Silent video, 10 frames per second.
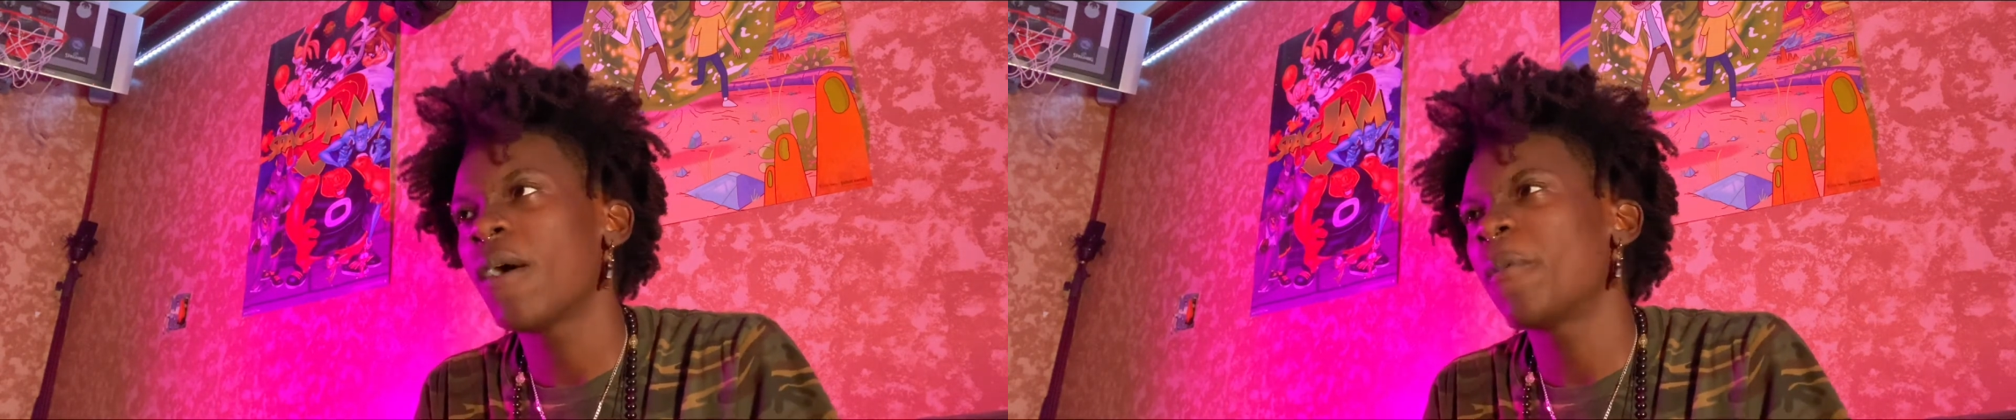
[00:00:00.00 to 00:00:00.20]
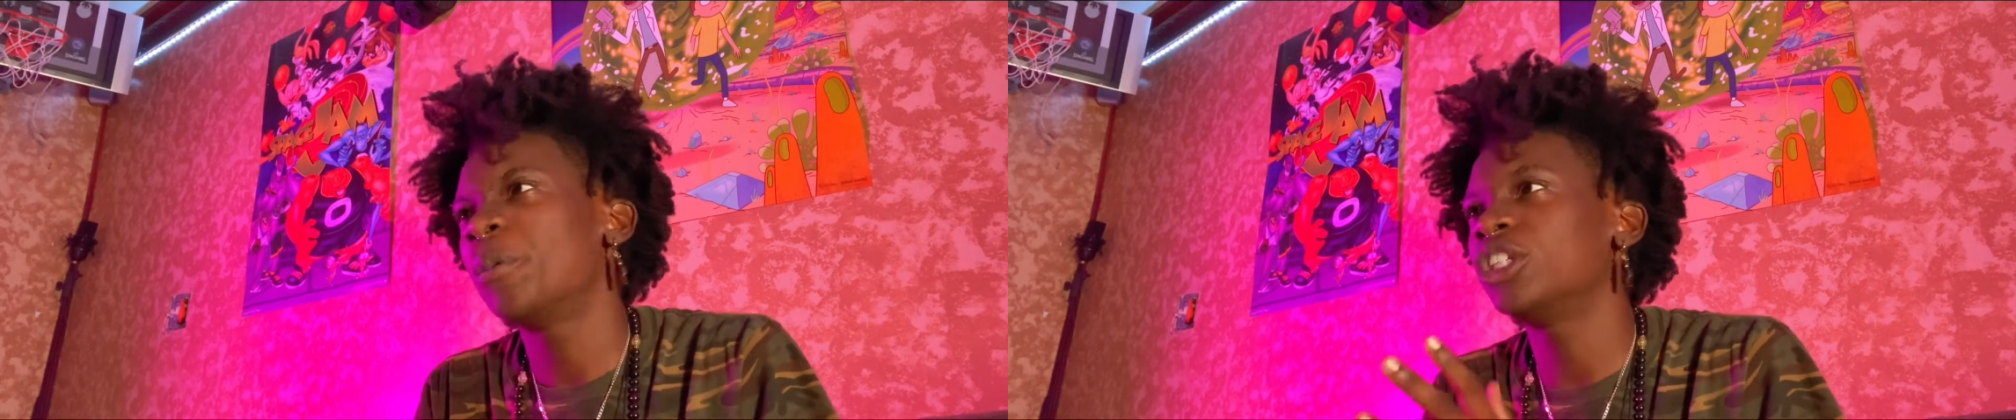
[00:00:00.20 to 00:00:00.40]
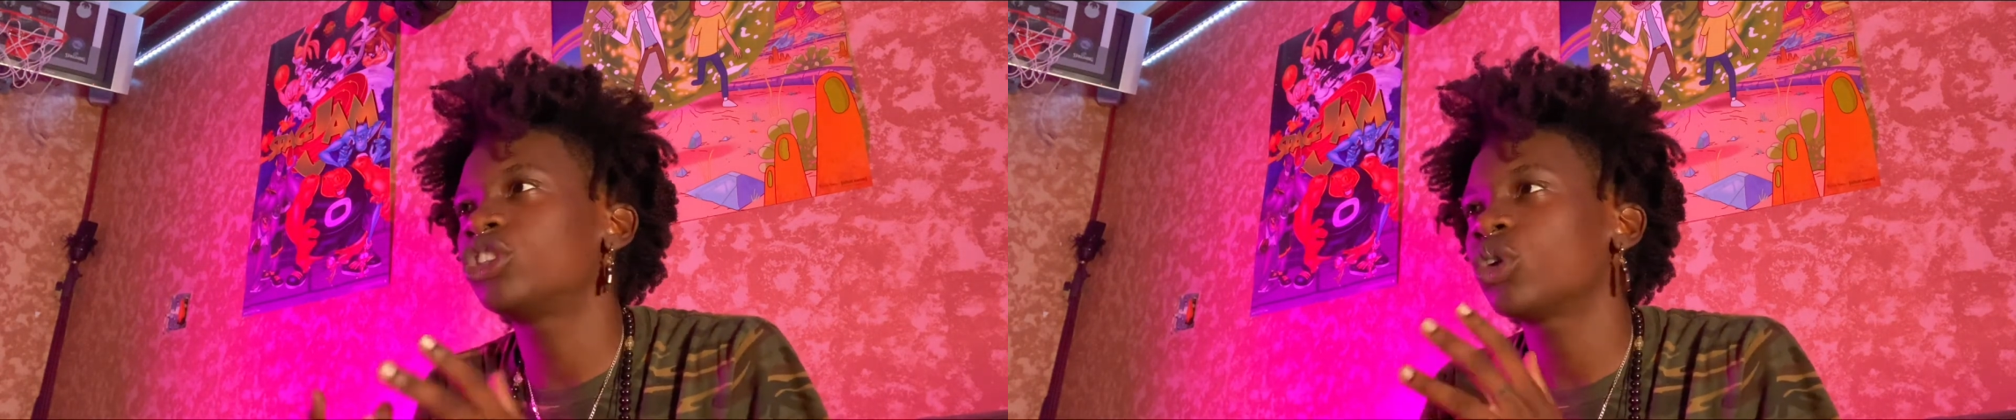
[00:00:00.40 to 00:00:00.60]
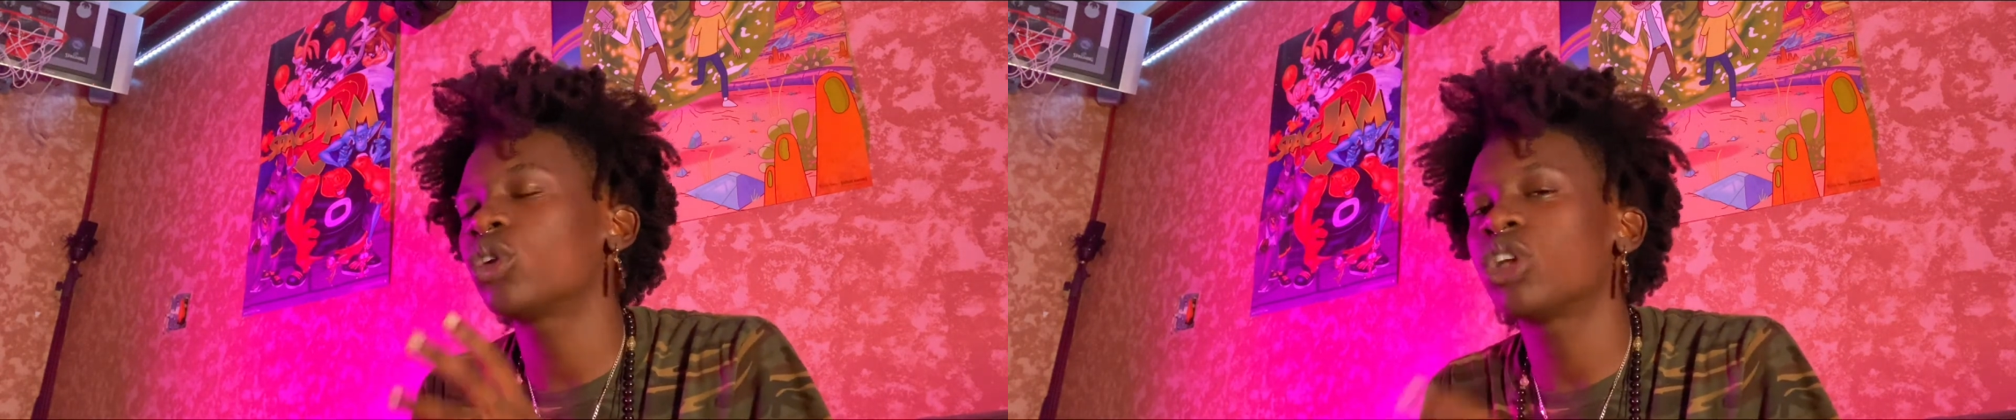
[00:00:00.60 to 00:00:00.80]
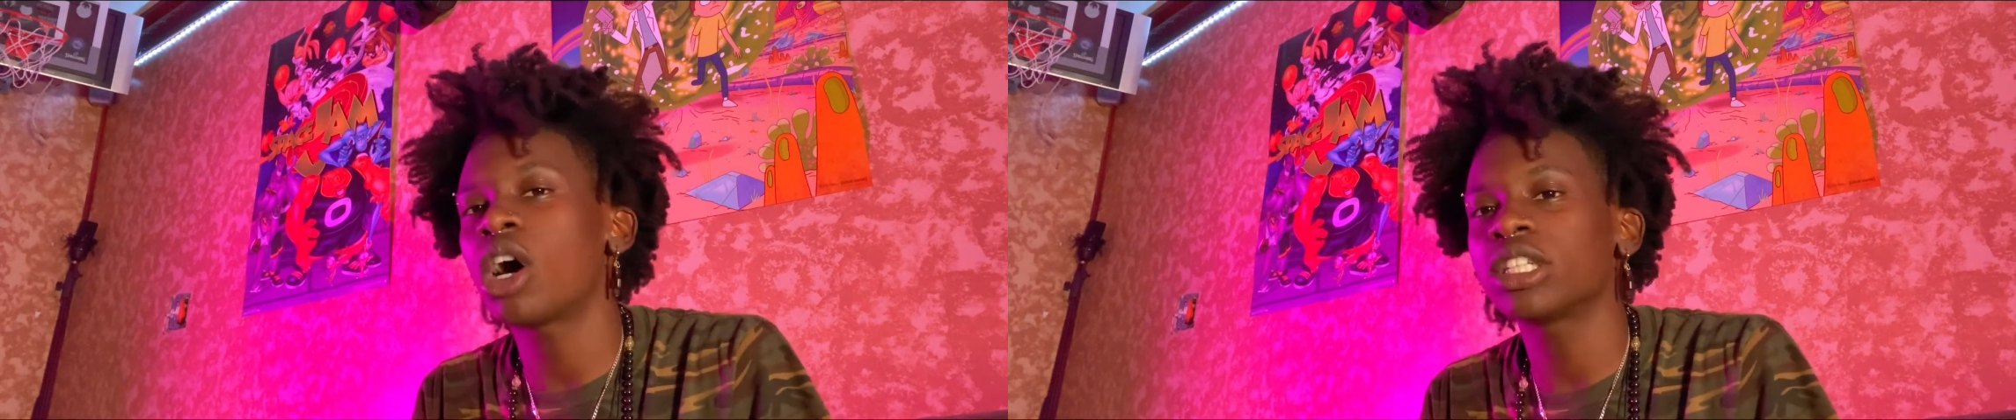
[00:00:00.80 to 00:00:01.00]
but it's so
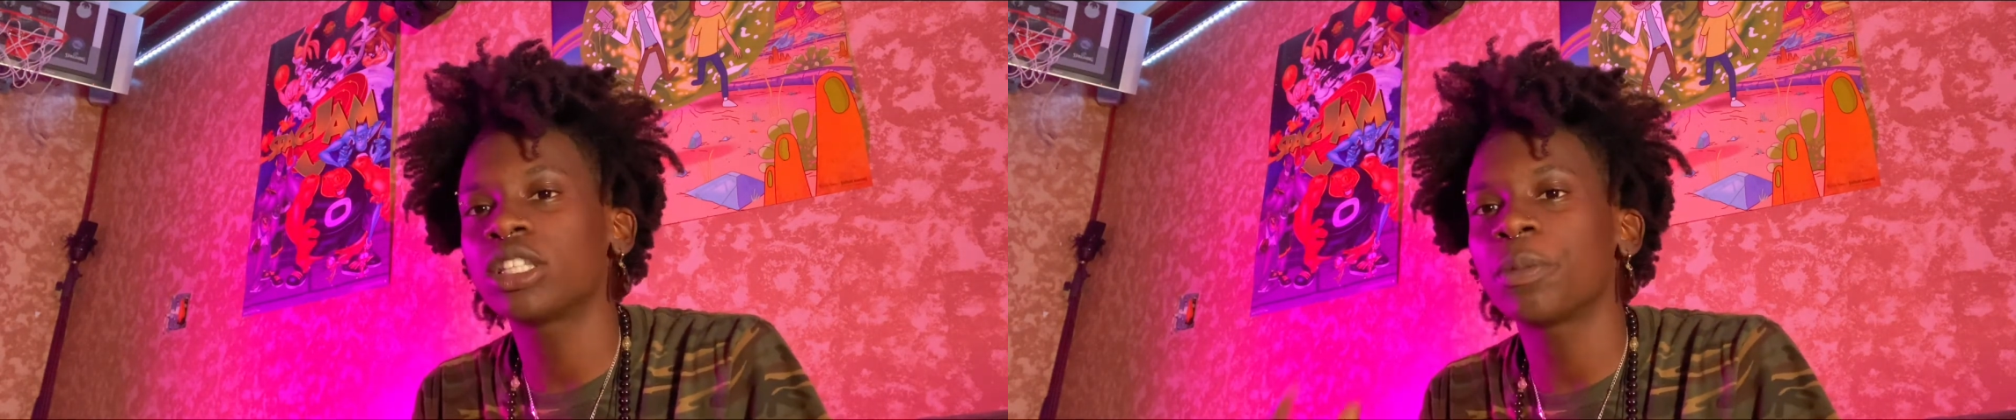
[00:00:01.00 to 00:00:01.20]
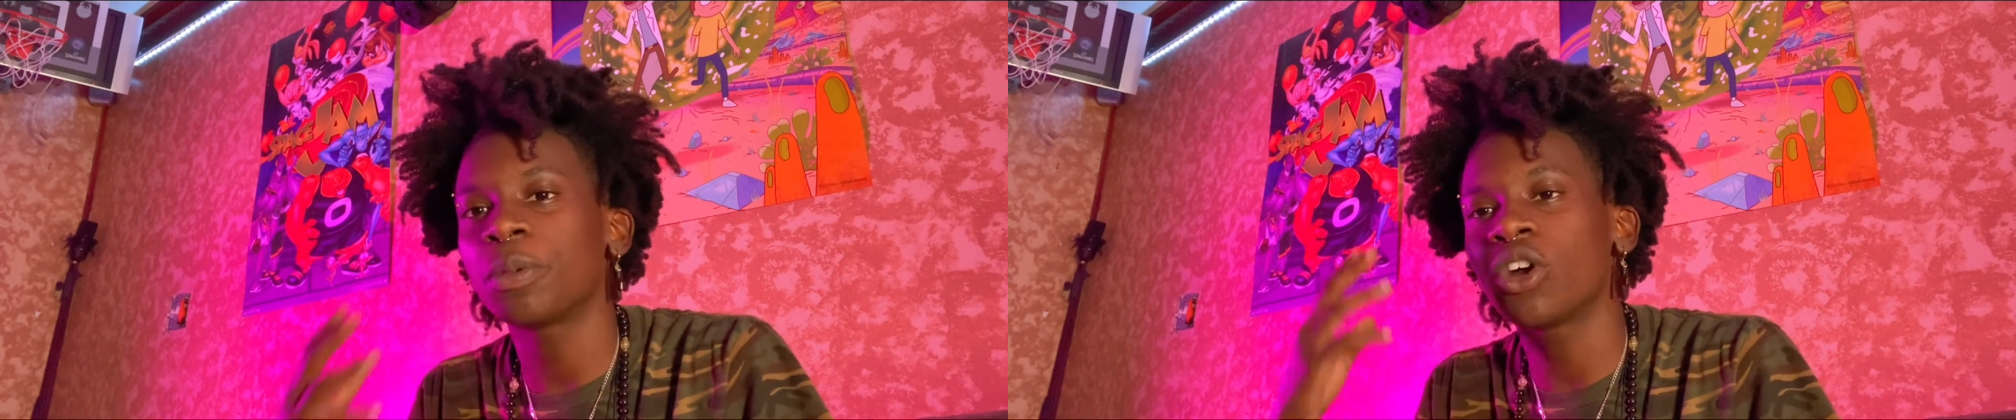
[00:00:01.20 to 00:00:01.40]
lost up in